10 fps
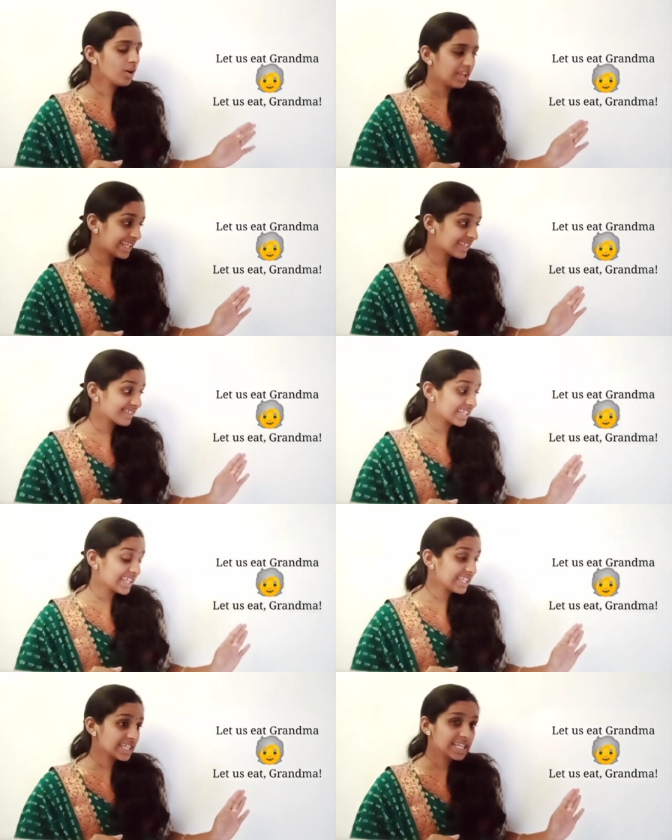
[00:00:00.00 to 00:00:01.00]
let's
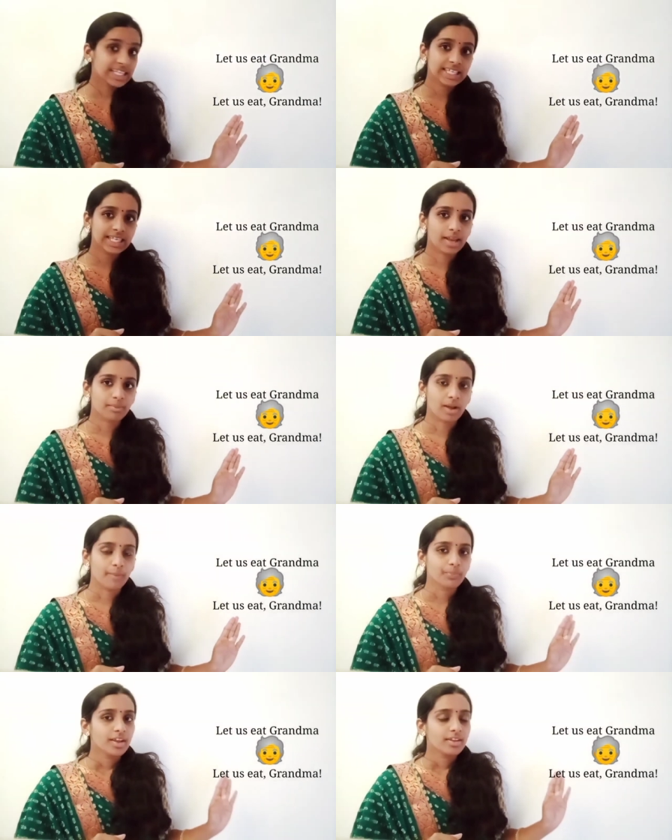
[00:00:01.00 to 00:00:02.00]
eat
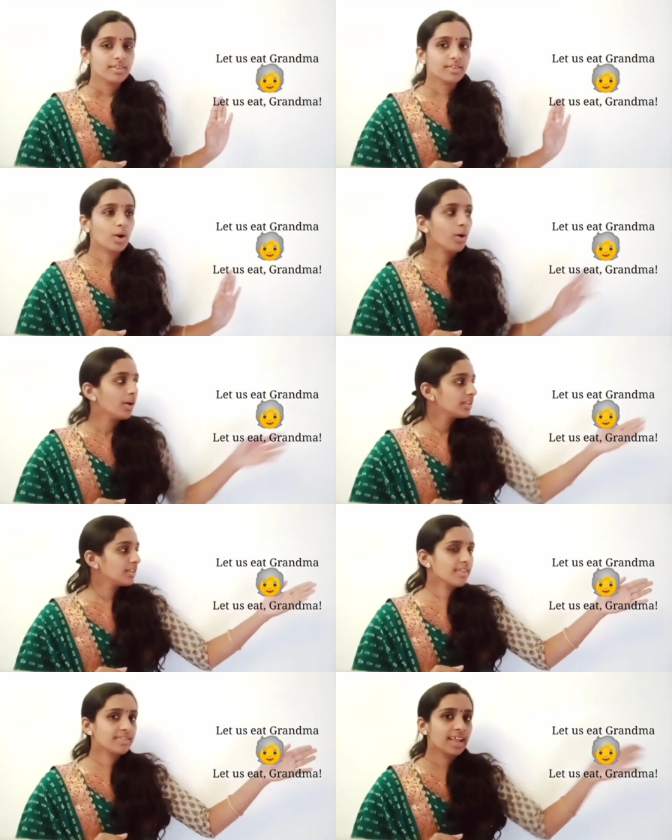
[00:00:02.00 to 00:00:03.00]
grandma. So
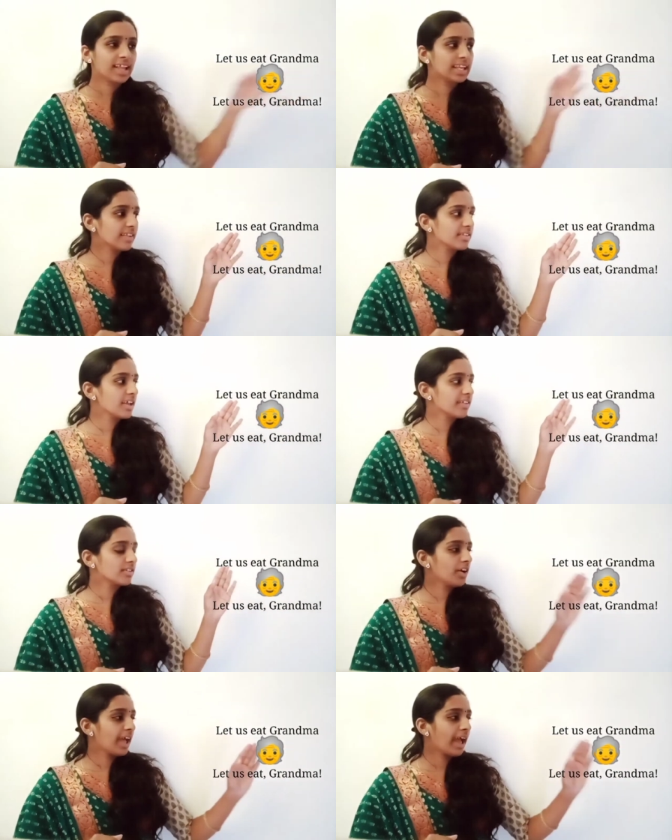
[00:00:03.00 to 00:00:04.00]
this sentence does
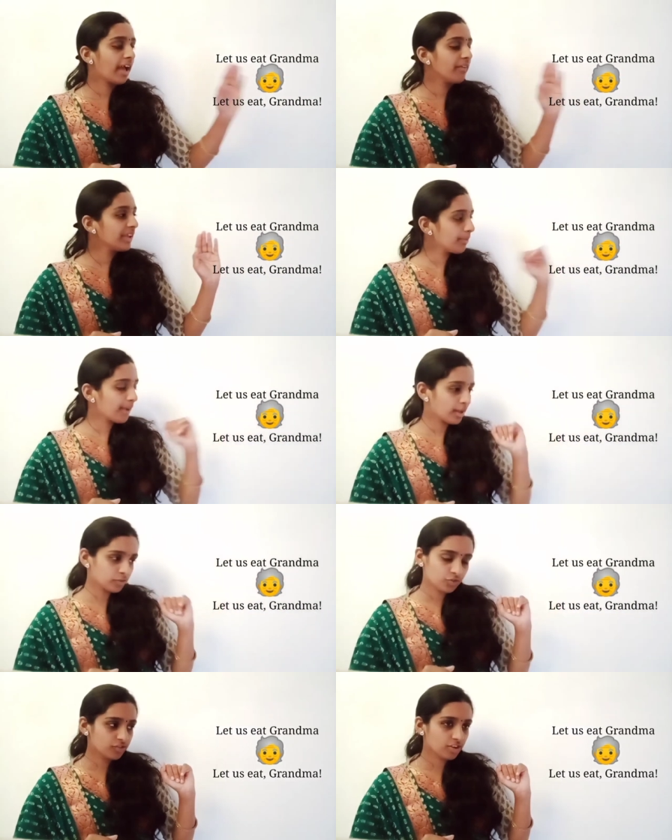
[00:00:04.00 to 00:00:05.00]
not have any
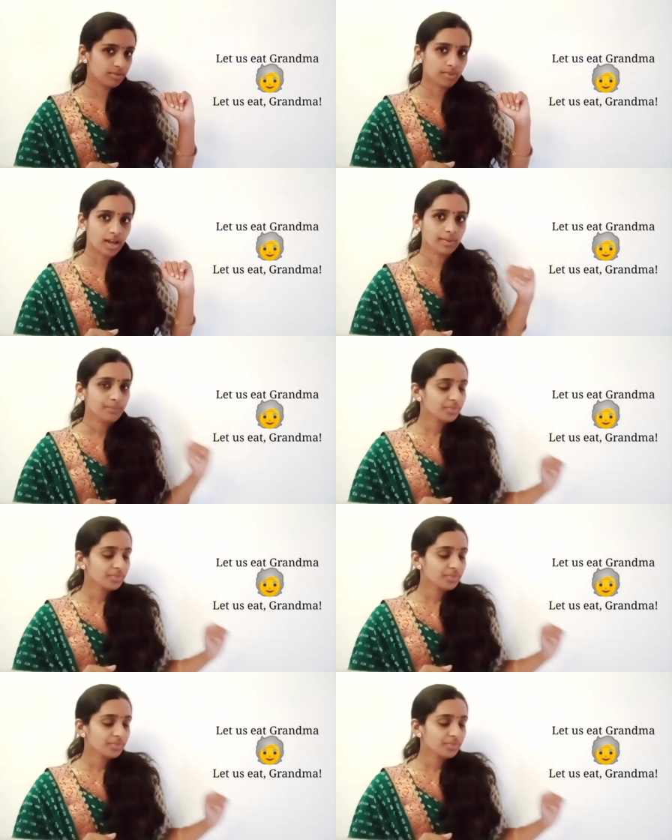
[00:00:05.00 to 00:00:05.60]
punctuation mark.